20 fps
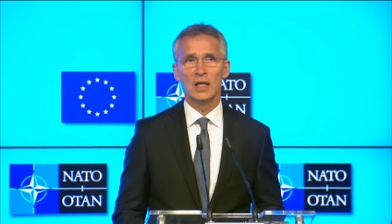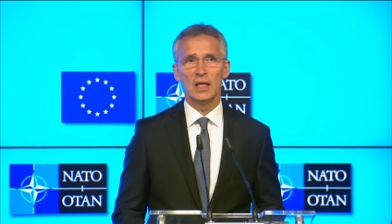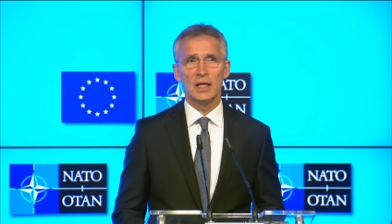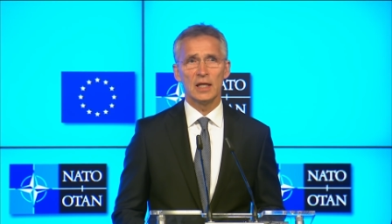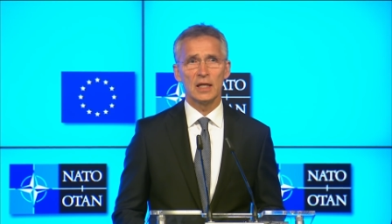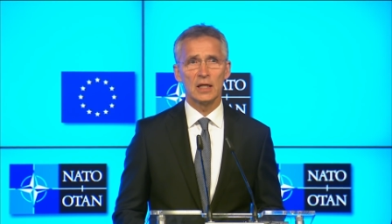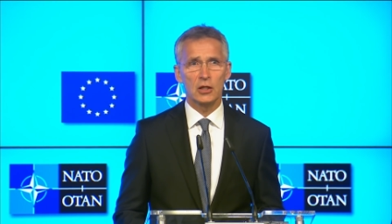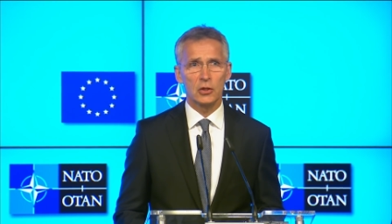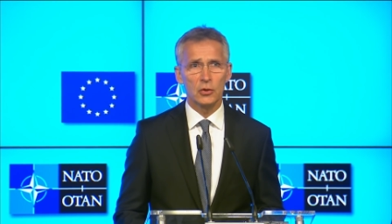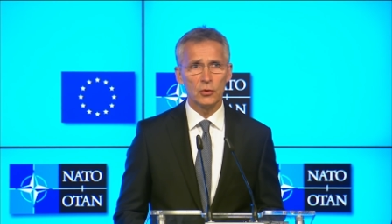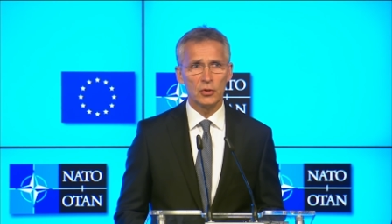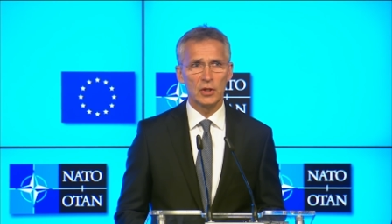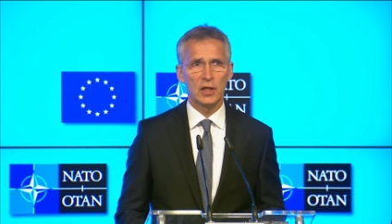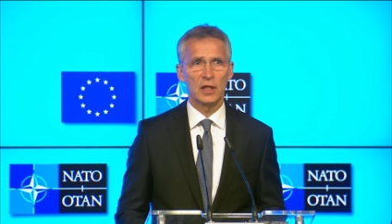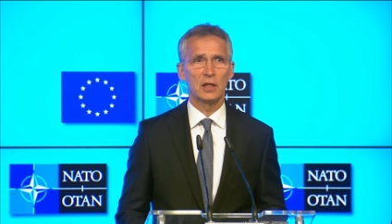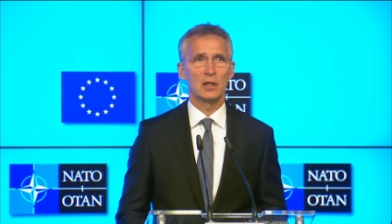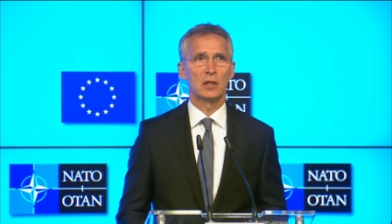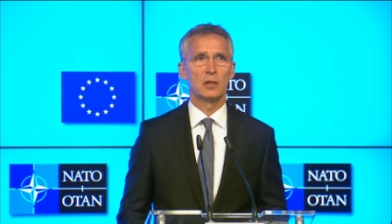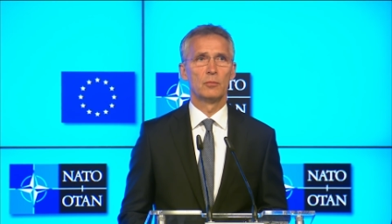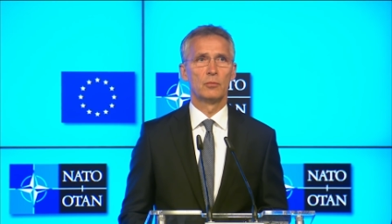
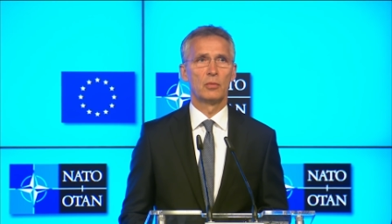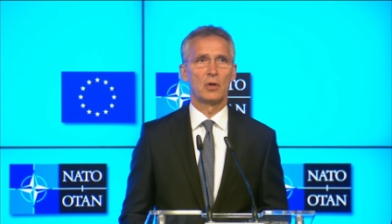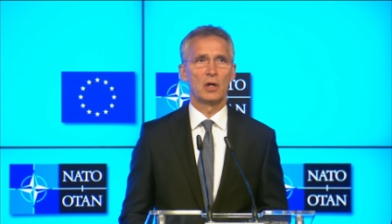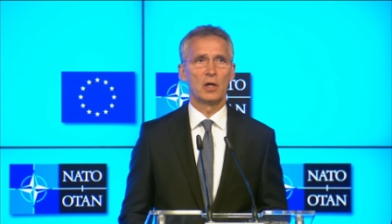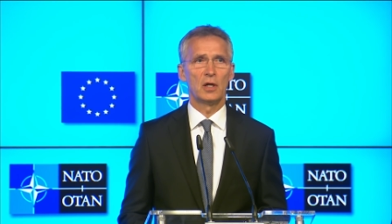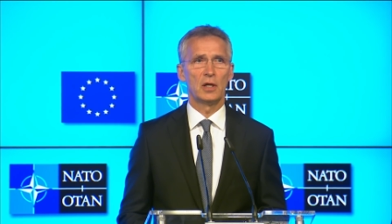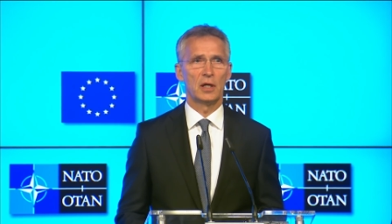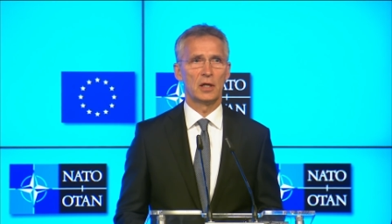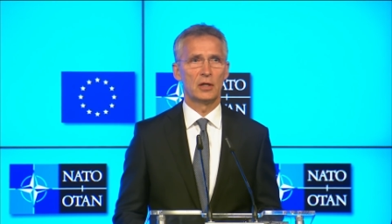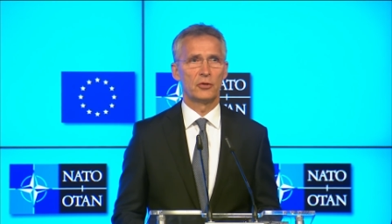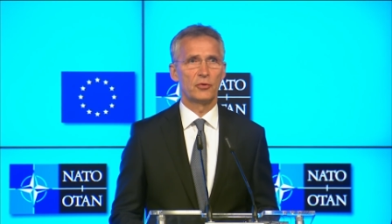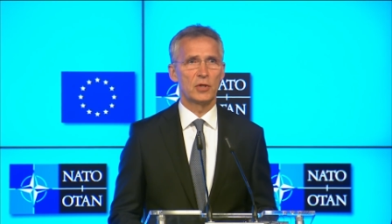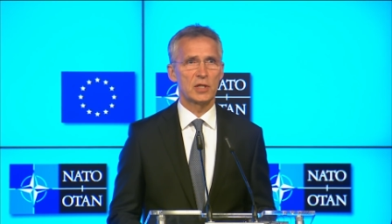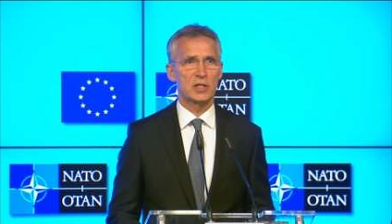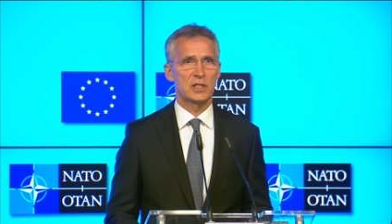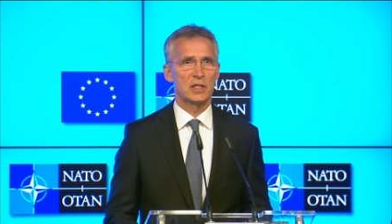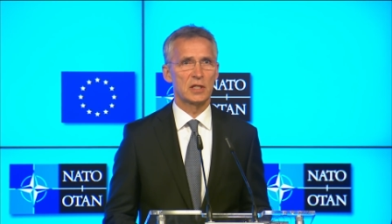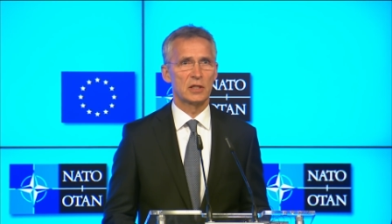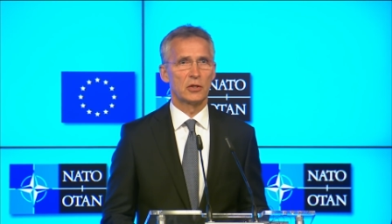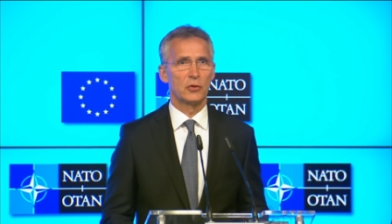including by
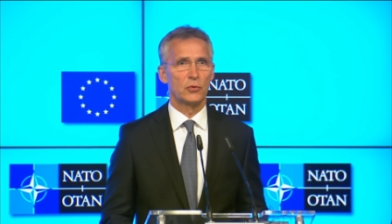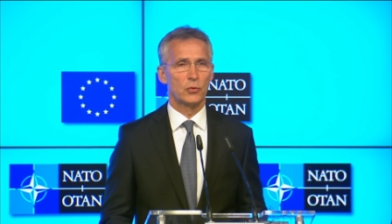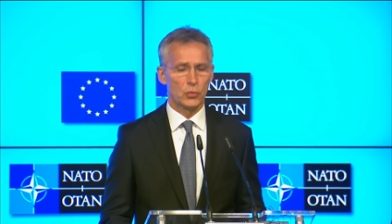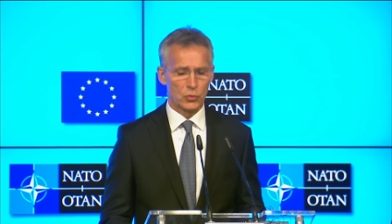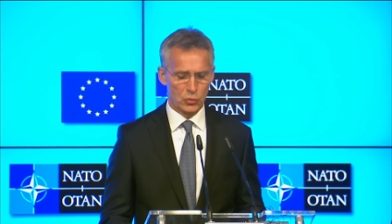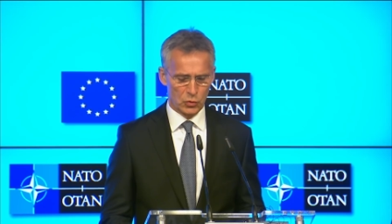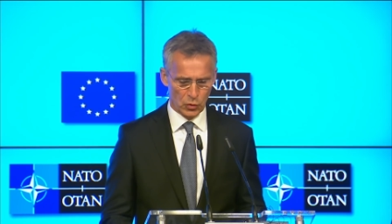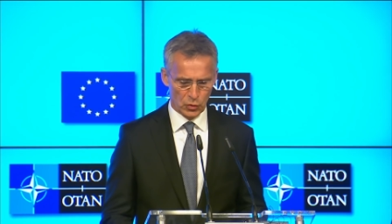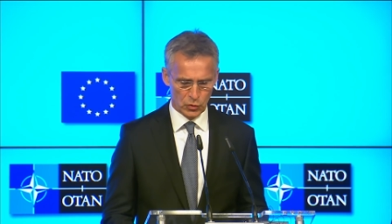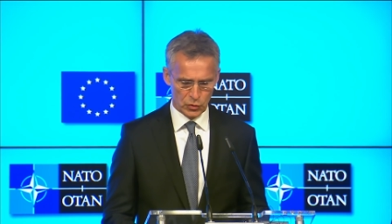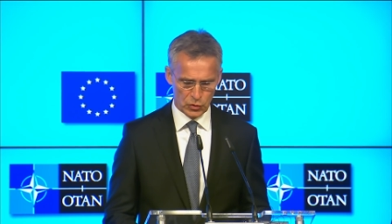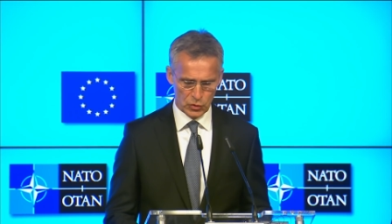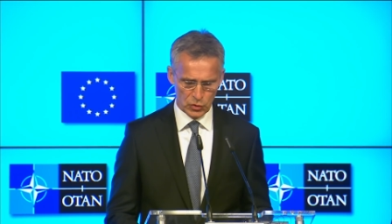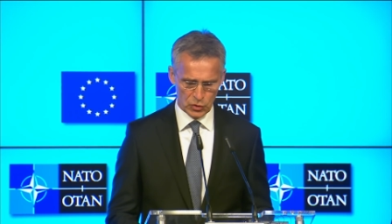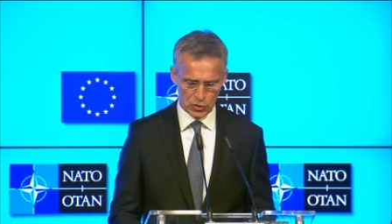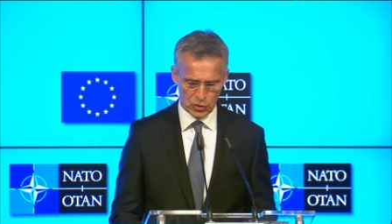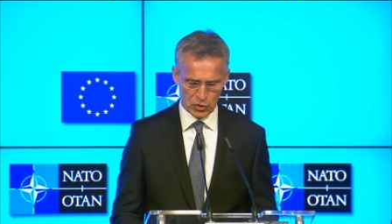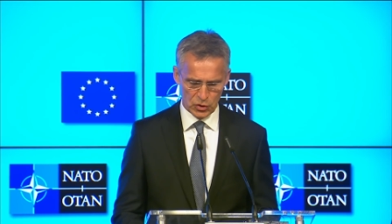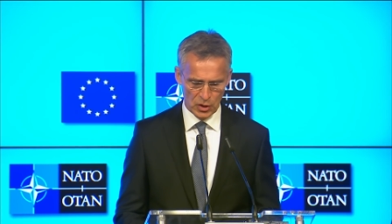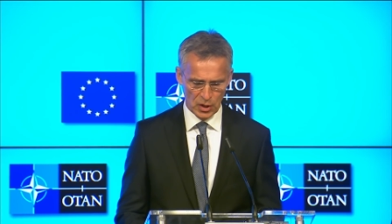addressing the root
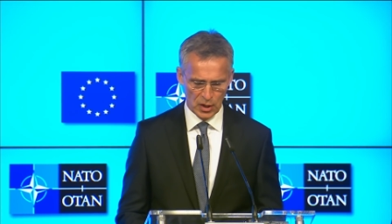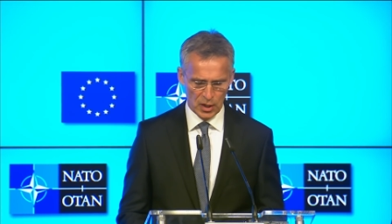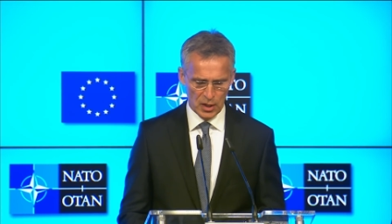causes